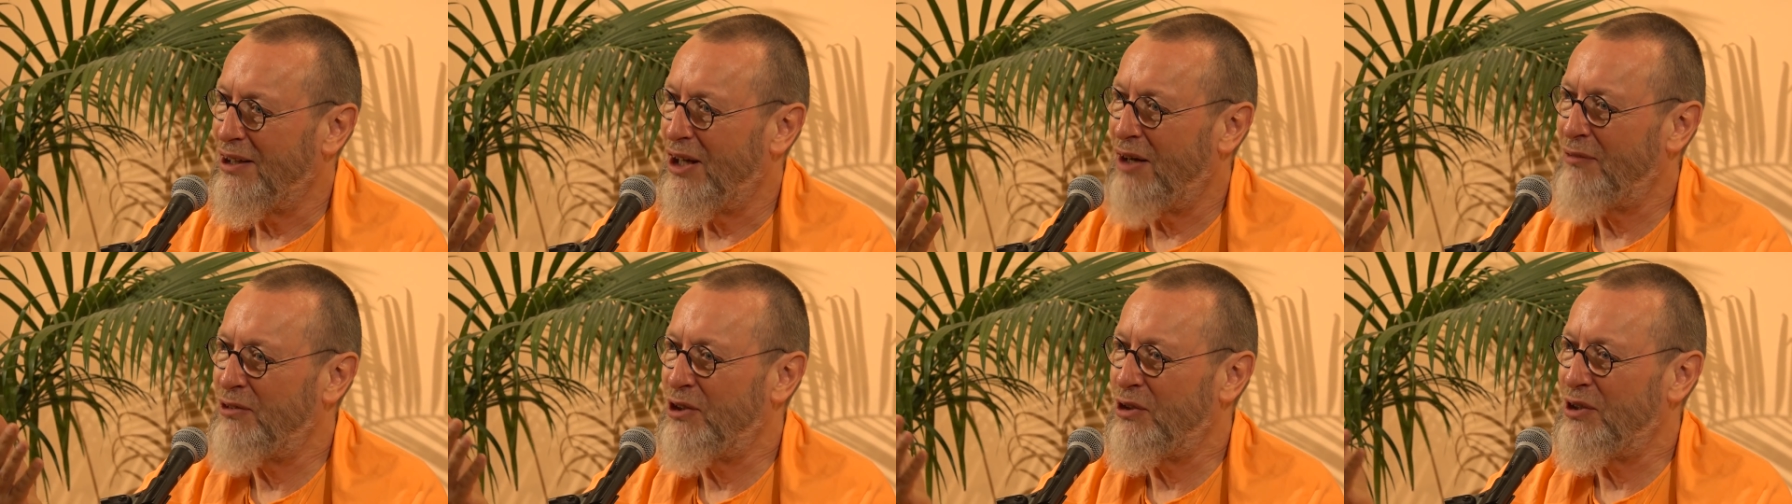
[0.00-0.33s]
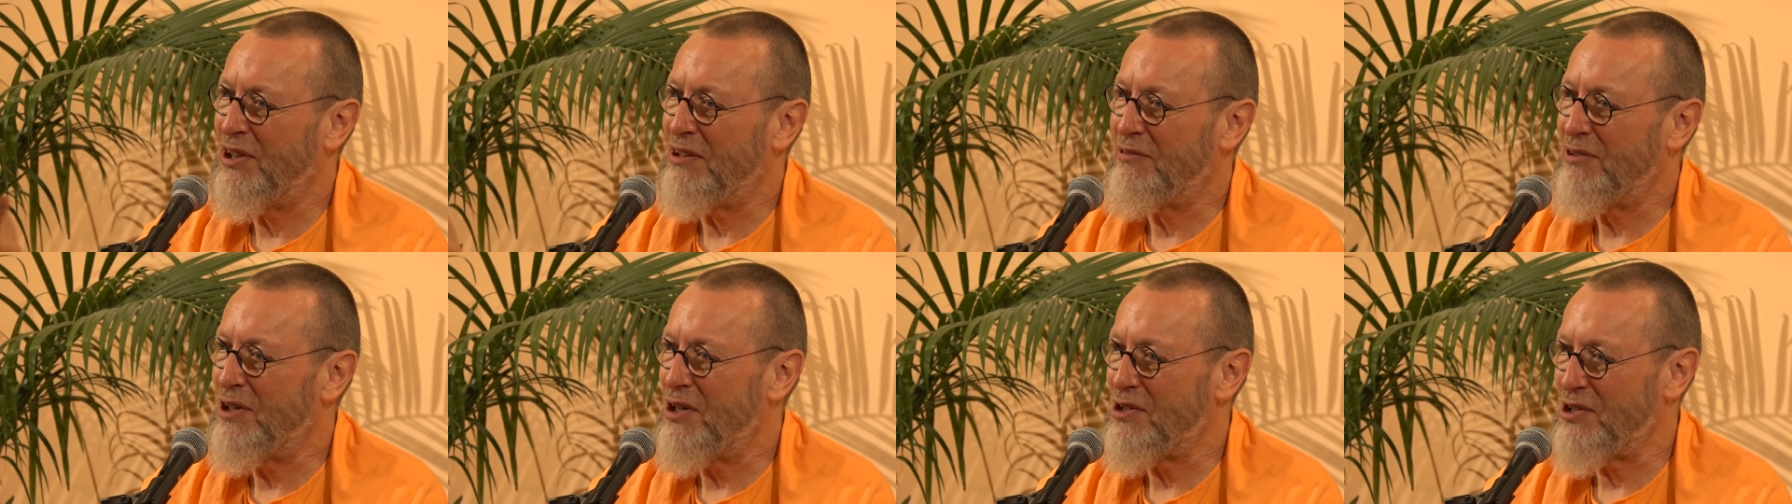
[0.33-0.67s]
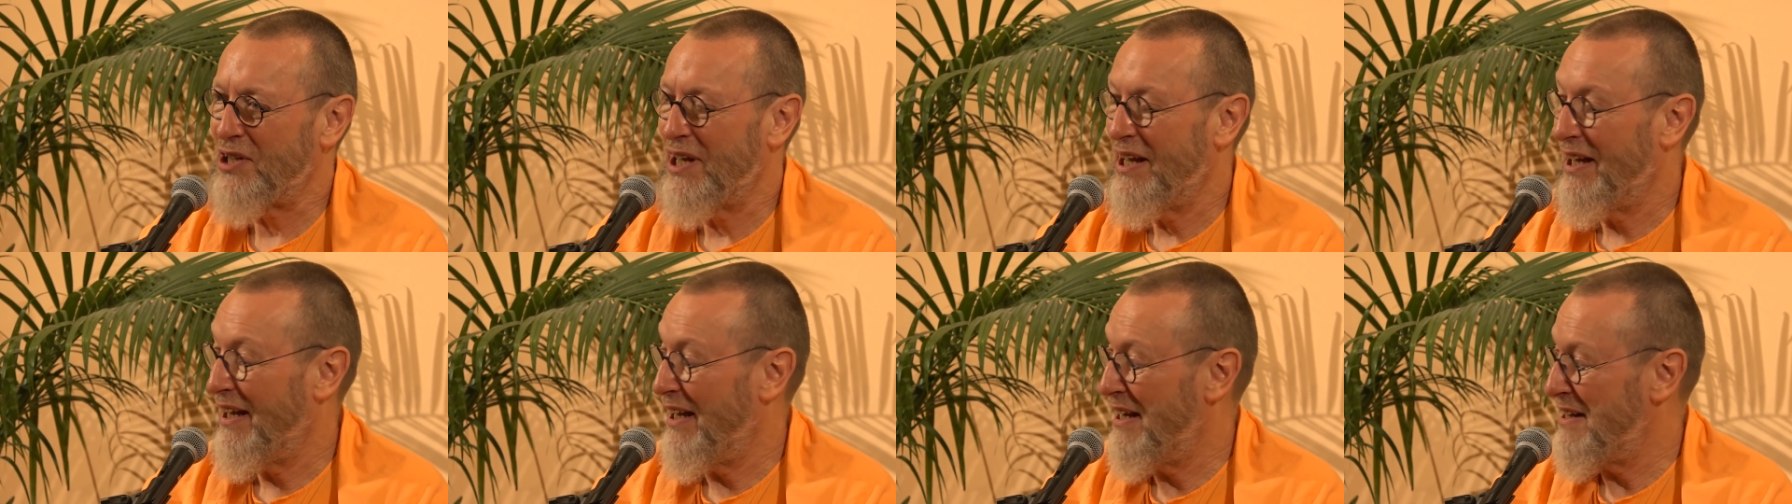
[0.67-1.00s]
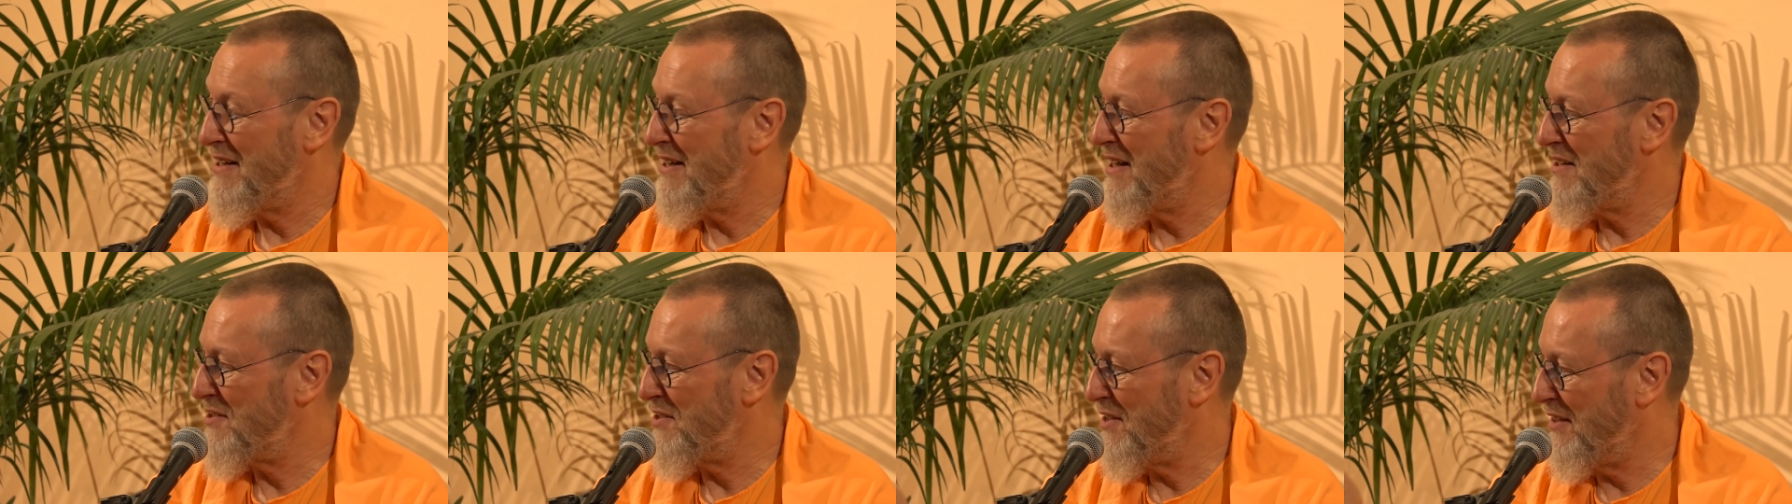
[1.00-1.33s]
of the universe,
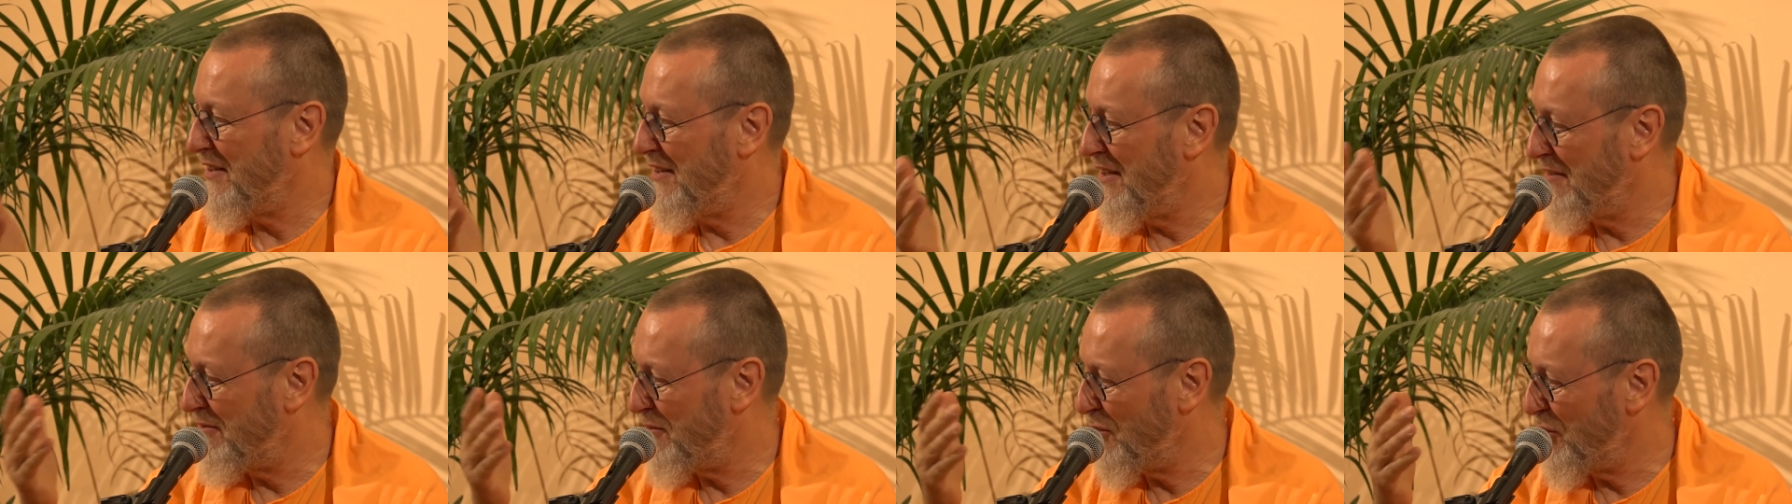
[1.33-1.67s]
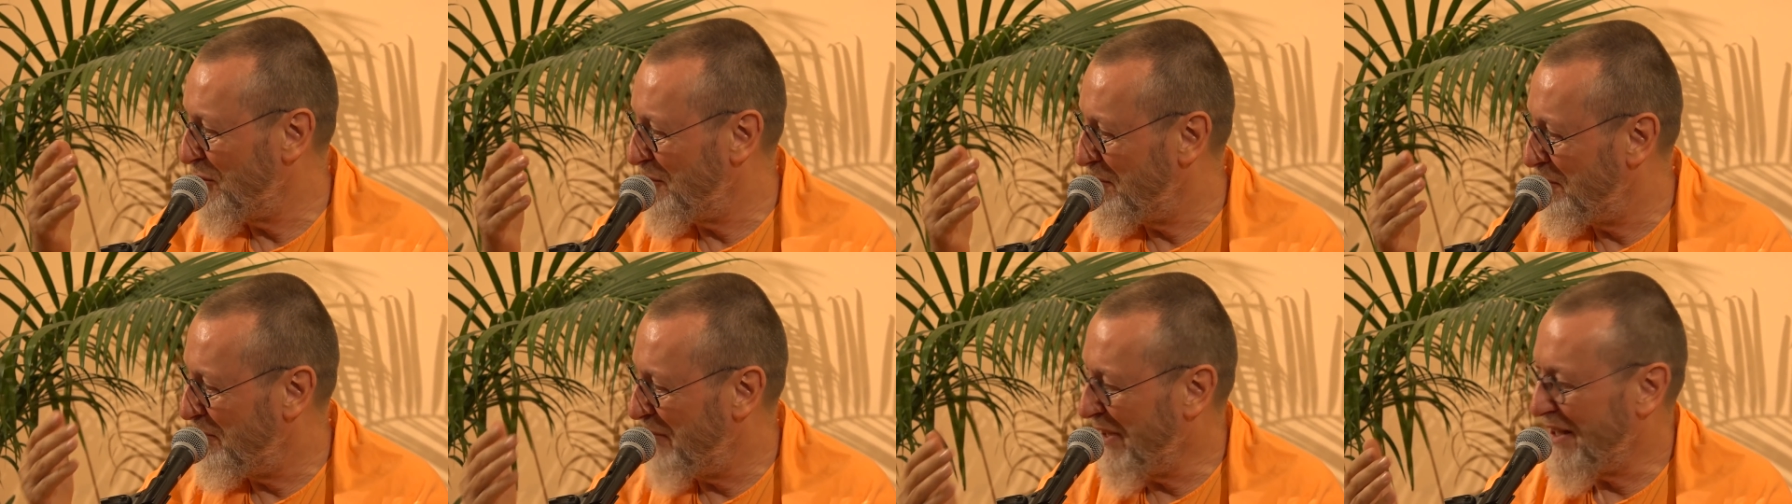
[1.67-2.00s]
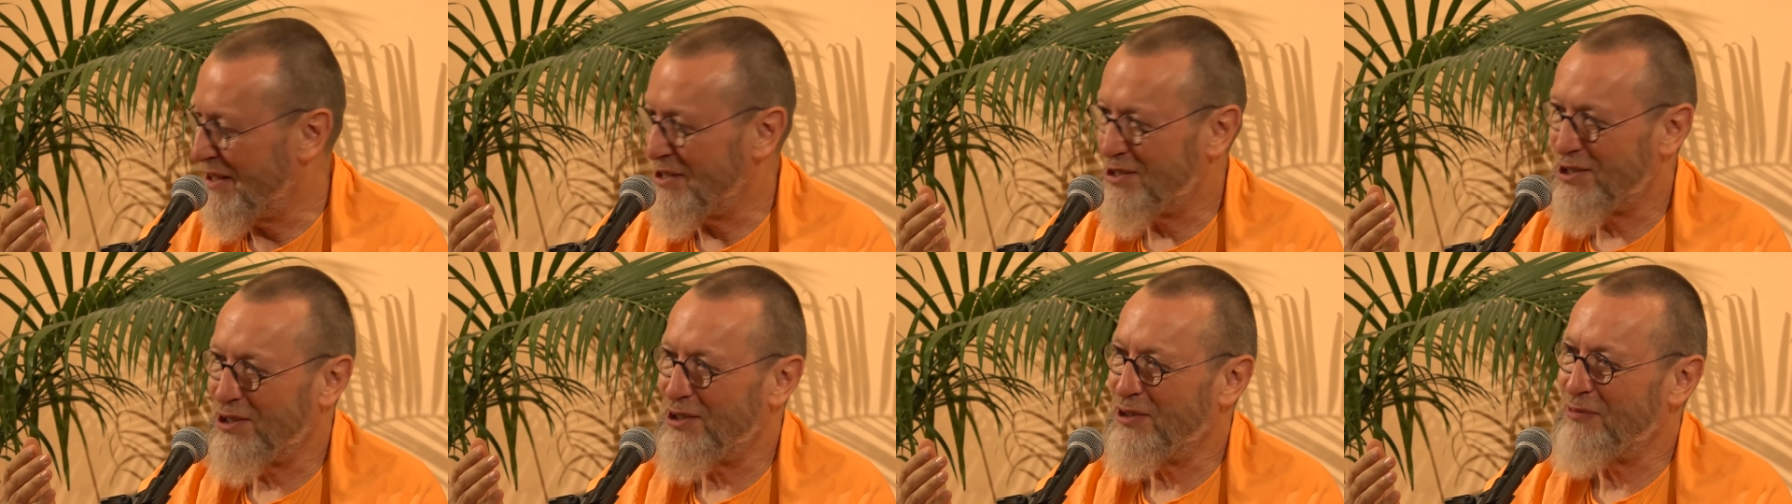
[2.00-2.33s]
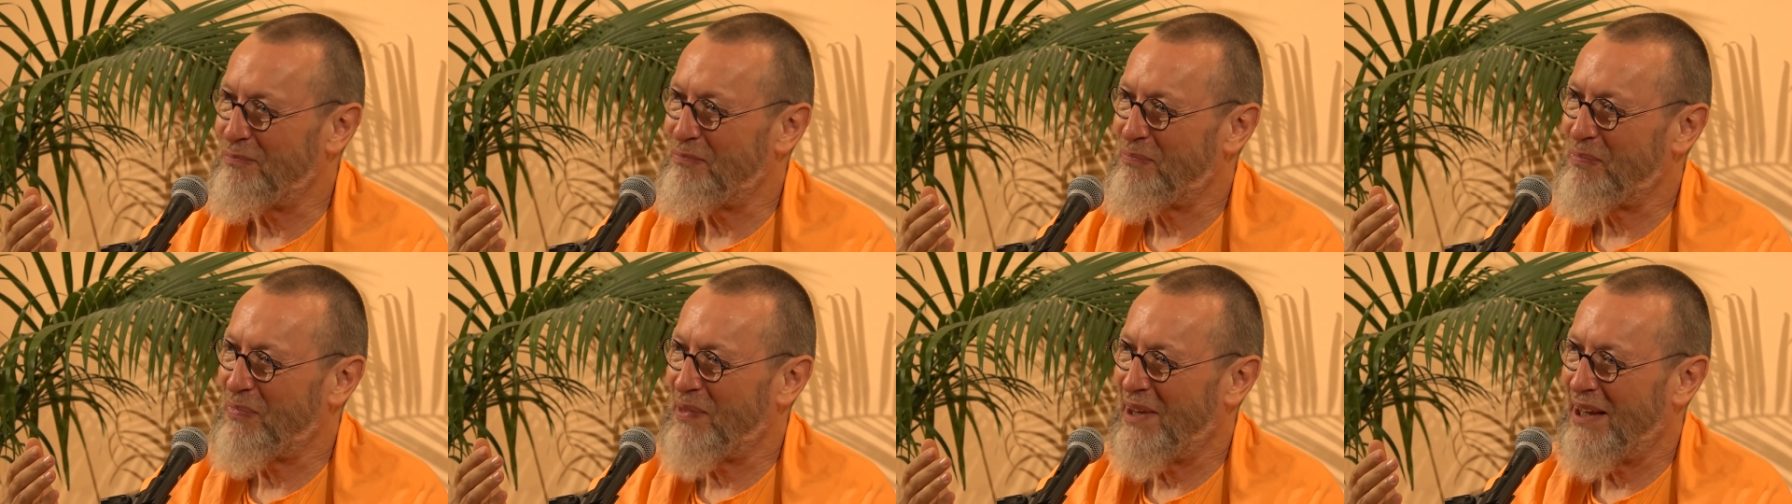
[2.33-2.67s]
and that's a different picture